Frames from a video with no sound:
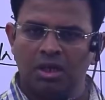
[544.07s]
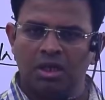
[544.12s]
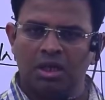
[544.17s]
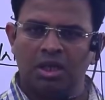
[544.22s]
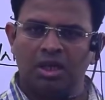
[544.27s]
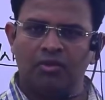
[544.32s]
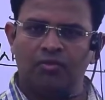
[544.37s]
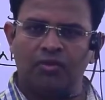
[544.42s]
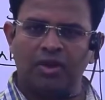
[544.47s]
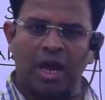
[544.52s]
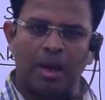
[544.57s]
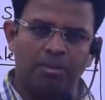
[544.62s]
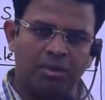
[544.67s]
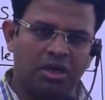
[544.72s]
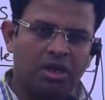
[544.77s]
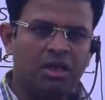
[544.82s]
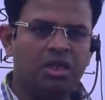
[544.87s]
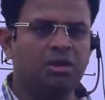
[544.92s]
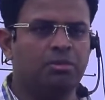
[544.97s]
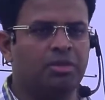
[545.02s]
If
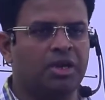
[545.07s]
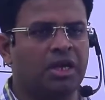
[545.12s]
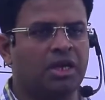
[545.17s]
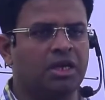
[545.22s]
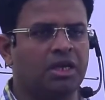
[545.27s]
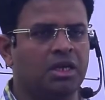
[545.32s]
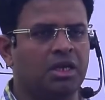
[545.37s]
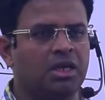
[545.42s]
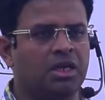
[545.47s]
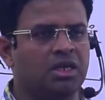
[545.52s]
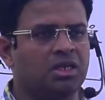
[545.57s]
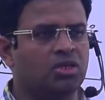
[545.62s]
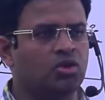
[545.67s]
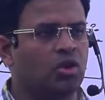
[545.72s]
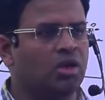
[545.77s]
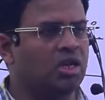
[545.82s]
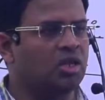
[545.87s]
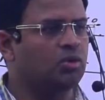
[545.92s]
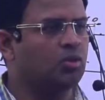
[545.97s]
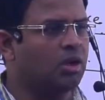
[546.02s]
chemically breaking, it is
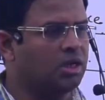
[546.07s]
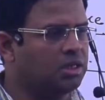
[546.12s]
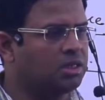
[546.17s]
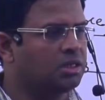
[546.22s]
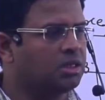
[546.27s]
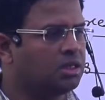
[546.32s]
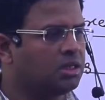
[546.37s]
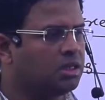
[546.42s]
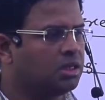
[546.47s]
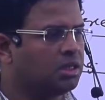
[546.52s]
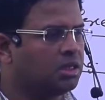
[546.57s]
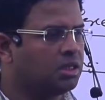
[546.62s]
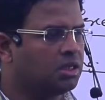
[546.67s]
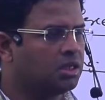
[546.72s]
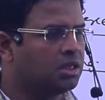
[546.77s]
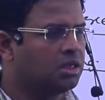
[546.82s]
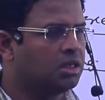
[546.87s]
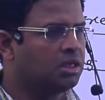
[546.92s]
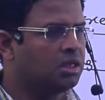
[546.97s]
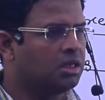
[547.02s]
known as what?
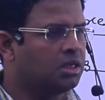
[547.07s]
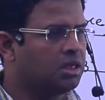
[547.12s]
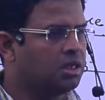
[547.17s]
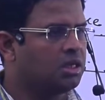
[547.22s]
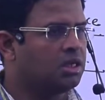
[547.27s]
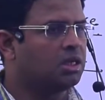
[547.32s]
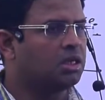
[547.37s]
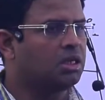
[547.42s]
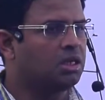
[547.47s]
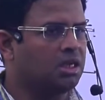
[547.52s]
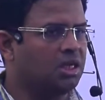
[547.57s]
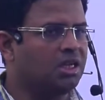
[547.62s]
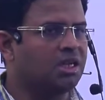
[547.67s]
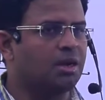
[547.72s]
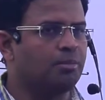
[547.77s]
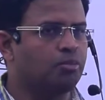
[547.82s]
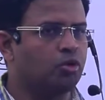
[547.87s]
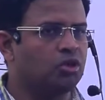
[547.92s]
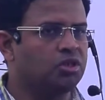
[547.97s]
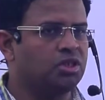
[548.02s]

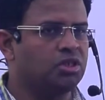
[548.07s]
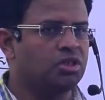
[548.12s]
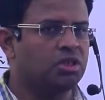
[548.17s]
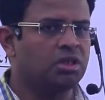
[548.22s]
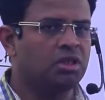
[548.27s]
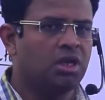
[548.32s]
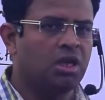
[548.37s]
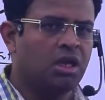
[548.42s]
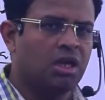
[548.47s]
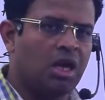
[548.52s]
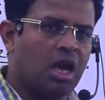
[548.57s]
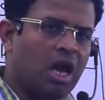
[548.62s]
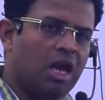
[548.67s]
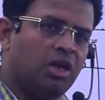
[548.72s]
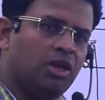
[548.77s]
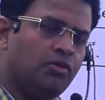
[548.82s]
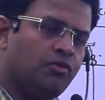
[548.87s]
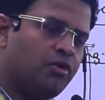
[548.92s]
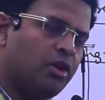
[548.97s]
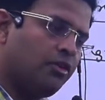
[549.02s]
Decomposition. And
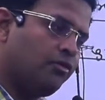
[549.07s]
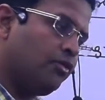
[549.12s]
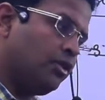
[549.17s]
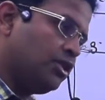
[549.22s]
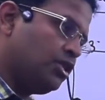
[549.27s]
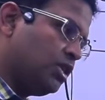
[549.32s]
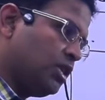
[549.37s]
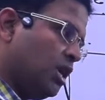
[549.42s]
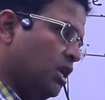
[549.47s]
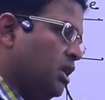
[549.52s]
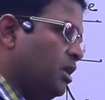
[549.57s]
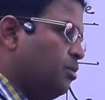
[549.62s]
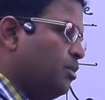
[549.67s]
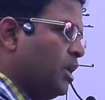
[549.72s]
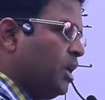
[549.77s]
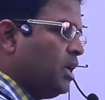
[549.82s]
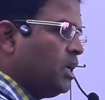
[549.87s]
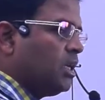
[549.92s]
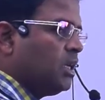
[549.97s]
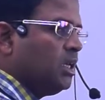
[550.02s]
if you are physically
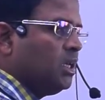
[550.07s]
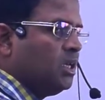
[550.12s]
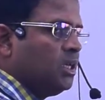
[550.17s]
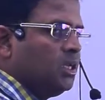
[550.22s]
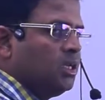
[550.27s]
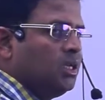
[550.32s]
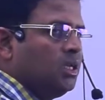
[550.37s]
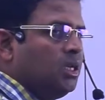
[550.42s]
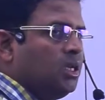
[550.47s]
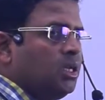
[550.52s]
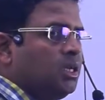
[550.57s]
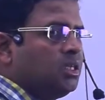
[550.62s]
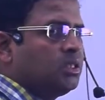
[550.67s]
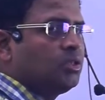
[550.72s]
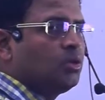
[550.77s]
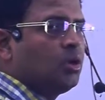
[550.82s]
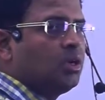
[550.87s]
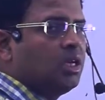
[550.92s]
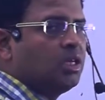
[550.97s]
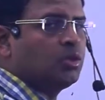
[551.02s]
breaking, it is
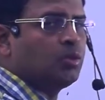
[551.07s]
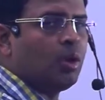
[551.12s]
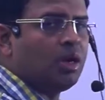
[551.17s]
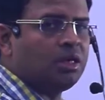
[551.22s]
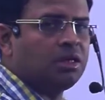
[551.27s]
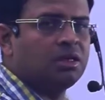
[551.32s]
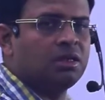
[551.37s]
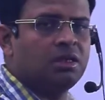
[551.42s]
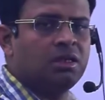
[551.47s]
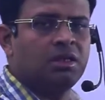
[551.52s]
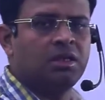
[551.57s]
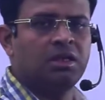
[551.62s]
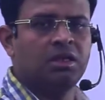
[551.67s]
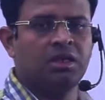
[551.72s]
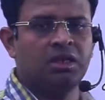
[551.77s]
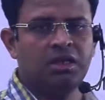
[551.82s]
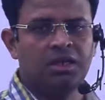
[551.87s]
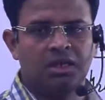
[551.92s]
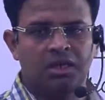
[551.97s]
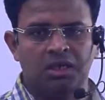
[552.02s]
known as what?
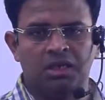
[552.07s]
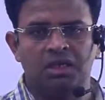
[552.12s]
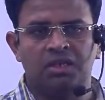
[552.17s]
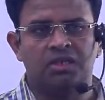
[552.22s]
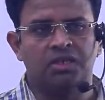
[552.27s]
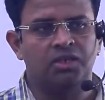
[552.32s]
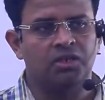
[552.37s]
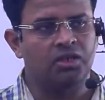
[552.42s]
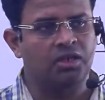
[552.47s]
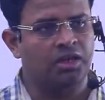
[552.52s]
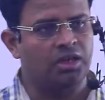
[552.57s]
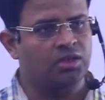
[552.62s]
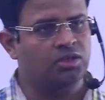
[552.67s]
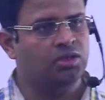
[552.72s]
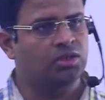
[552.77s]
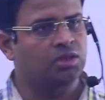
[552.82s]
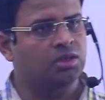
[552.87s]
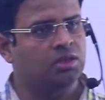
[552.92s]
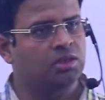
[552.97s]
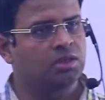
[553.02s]

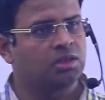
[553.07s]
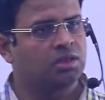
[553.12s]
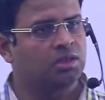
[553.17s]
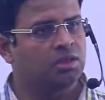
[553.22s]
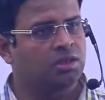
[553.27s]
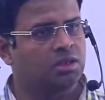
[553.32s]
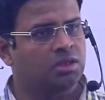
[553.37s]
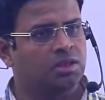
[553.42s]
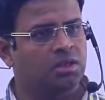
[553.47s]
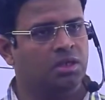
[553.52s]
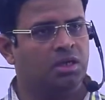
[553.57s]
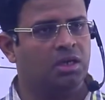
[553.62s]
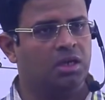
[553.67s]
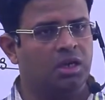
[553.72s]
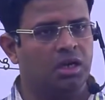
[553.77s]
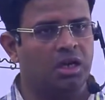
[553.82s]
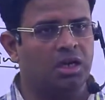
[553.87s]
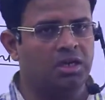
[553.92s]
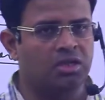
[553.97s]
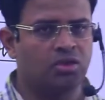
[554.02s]
Disintegration.
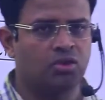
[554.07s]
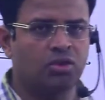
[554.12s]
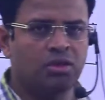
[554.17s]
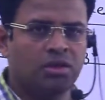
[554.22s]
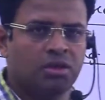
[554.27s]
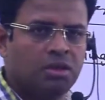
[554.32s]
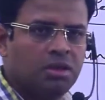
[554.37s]
Understood?